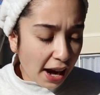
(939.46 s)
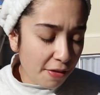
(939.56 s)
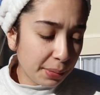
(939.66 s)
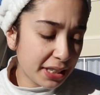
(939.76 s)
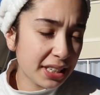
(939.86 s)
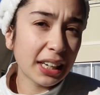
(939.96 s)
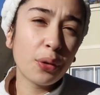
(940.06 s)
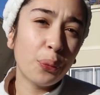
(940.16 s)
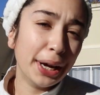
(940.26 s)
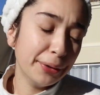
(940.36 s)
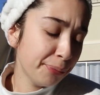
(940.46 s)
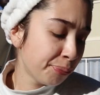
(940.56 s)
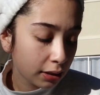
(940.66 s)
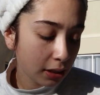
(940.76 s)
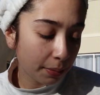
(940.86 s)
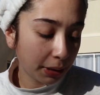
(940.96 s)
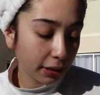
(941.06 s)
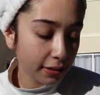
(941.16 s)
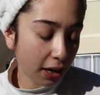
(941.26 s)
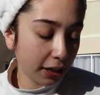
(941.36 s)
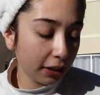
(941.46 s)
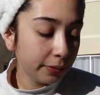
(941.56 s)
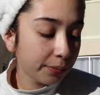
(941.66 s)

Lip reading: have a meeting at 1, something exciting